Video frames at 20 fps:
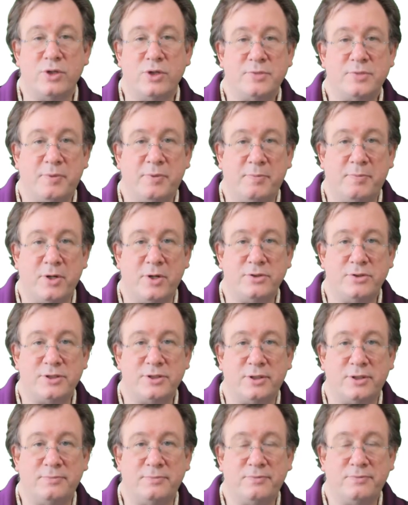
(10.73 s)
proposal,
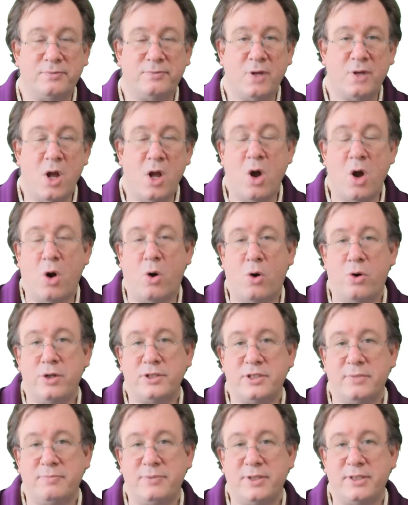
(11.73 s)
or to
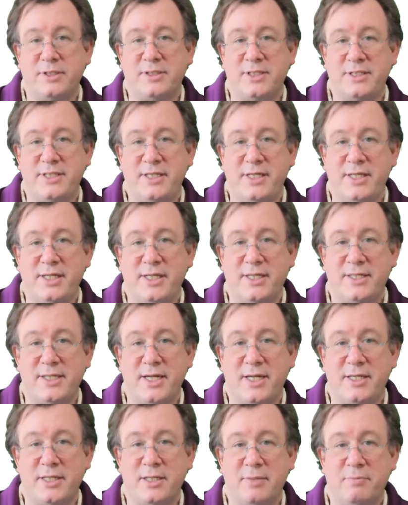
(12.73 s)
build a DE
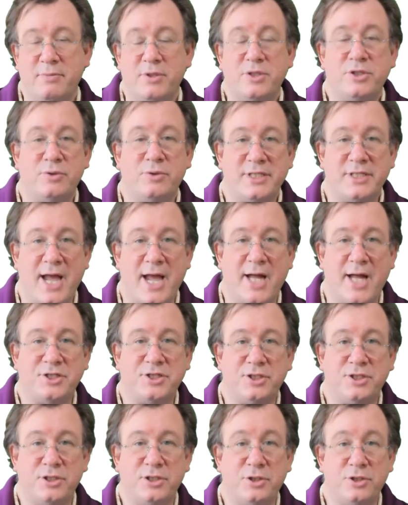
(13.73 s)
addendum to attach
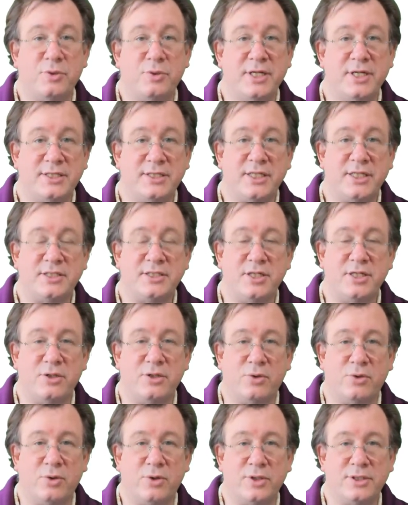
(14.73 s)
to an existing
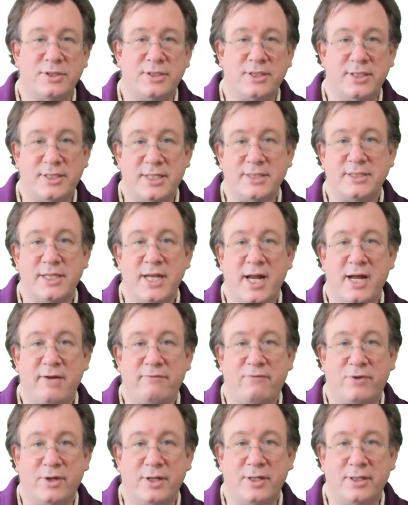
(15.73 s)
course that doesn't have one.
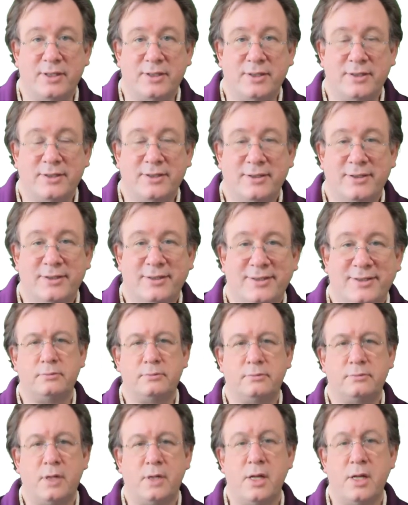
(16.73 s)

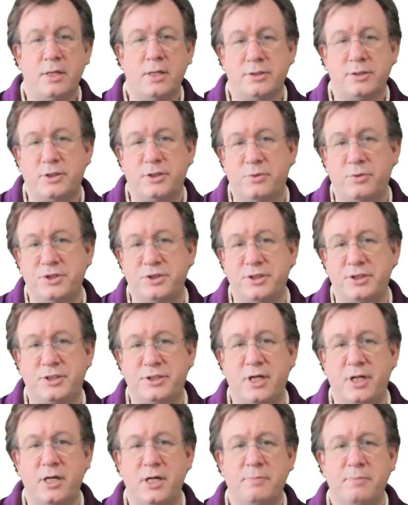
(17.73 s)
So we should
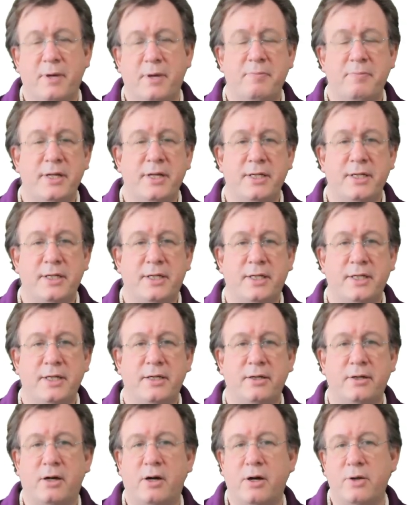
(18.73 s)
start by being clear
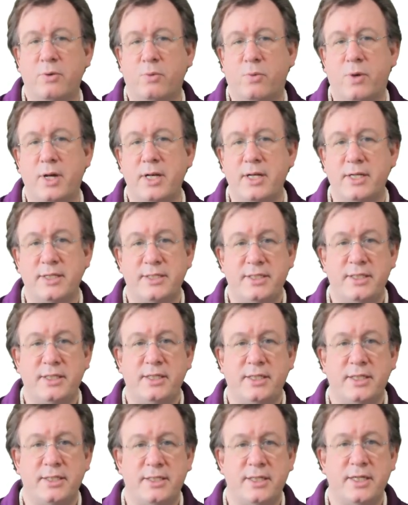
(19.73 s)
on what a DE
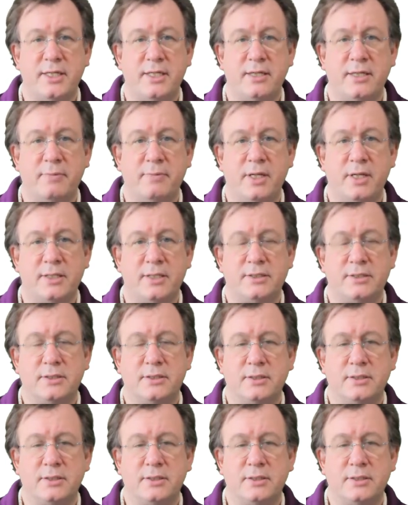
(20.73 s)
addendum is.